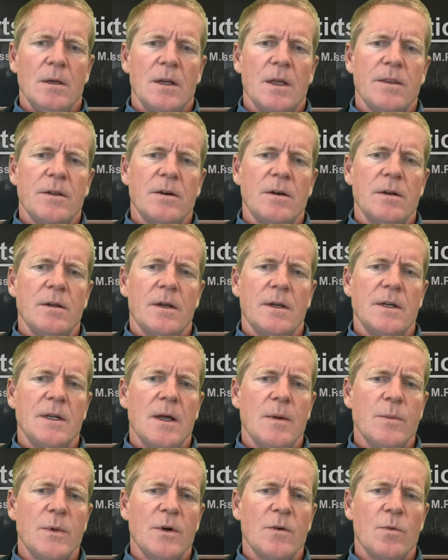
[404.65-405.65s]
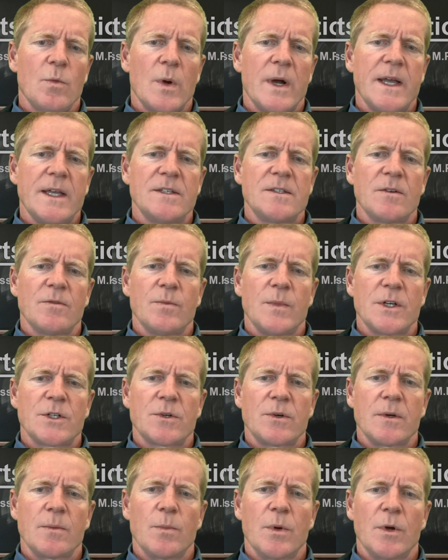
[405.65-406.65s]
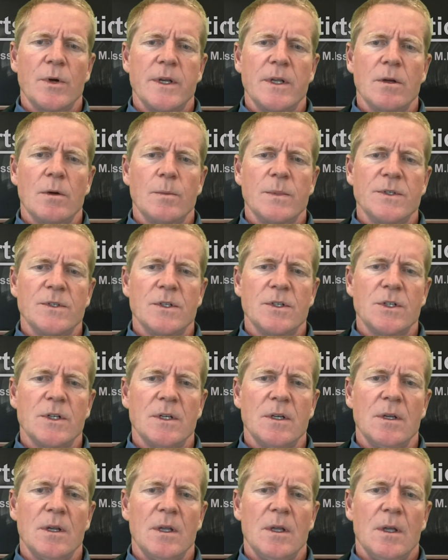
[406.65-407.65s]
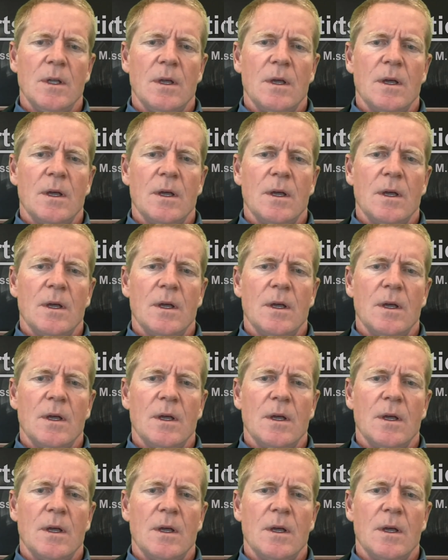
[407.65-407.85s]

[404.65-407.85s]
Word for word: Now, there are a number of ways of measuring body composition.